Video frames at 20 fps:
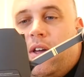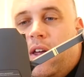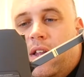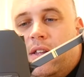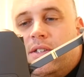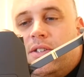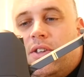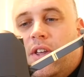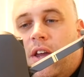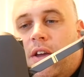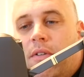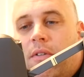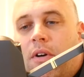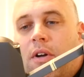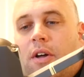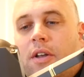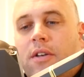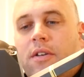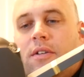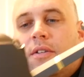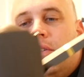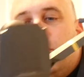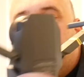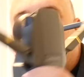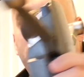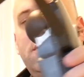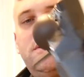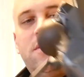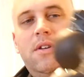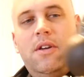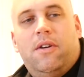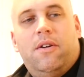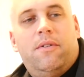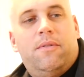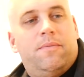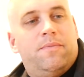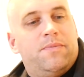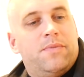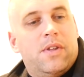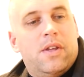in Slate Run. So
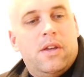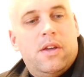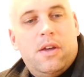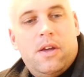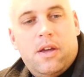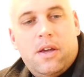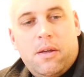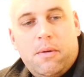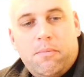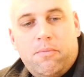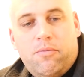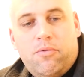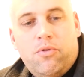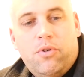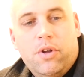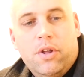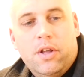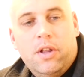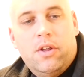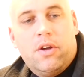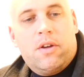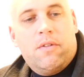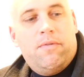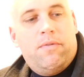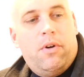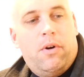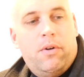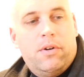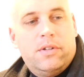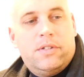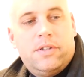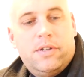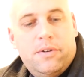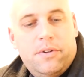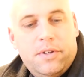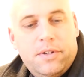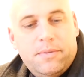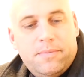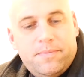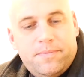really looking forward to
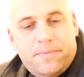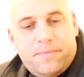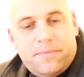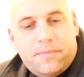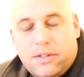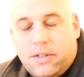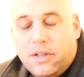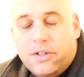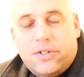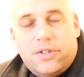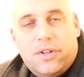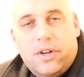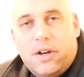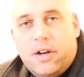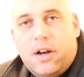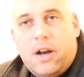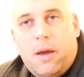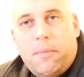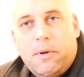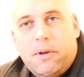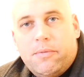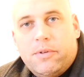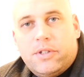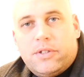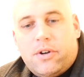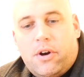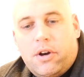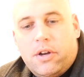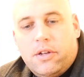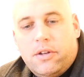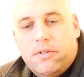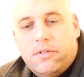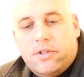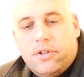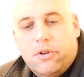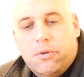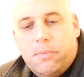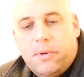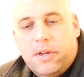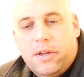it. This year, I mean, we started
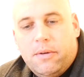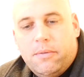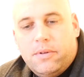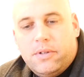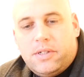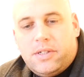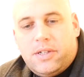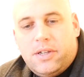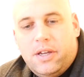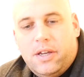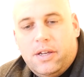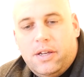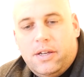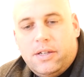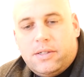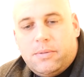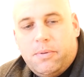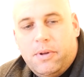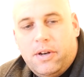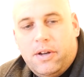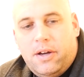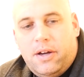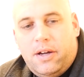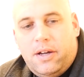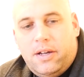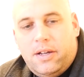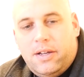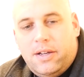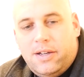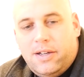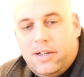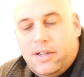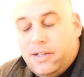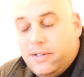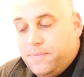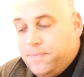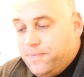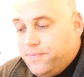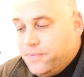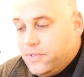YouTube. It's been a
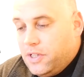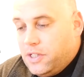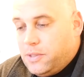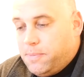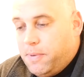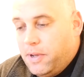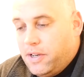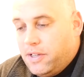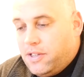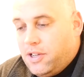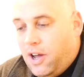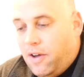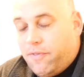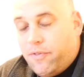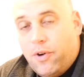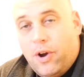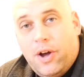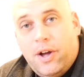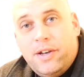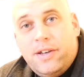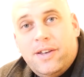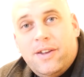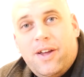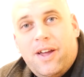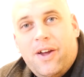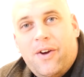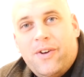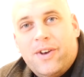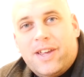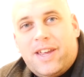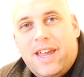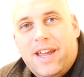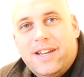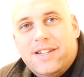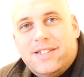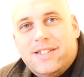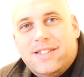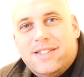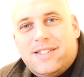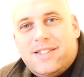tough run on
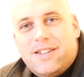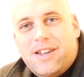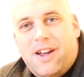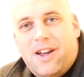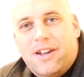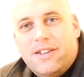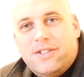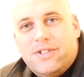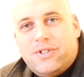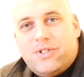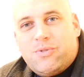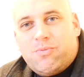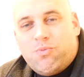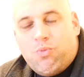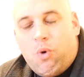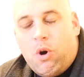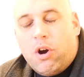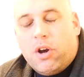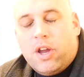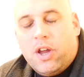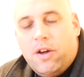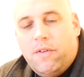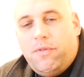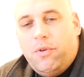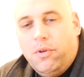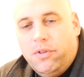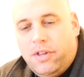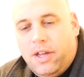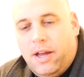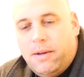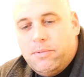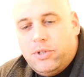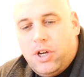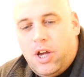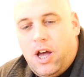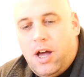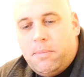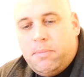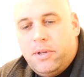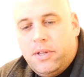occasions. Just working a full-time
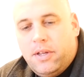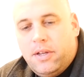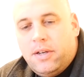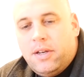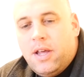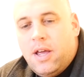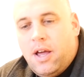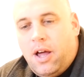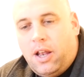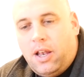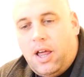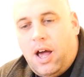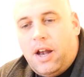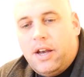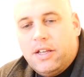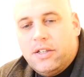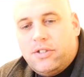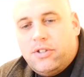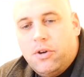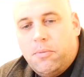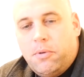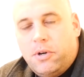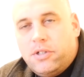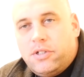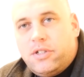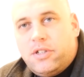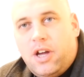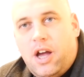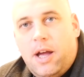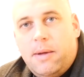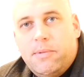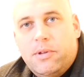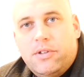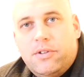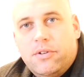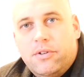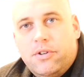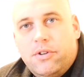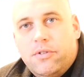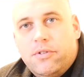job and then allotting so much time to
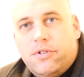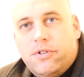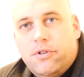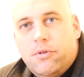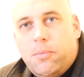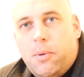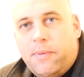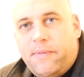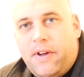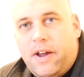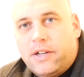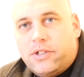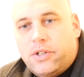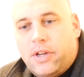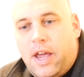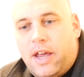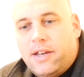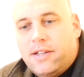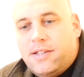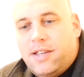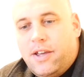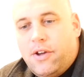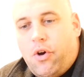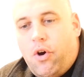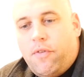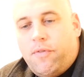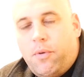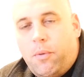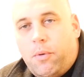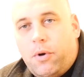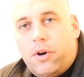do YouTube. I've actually had to take off of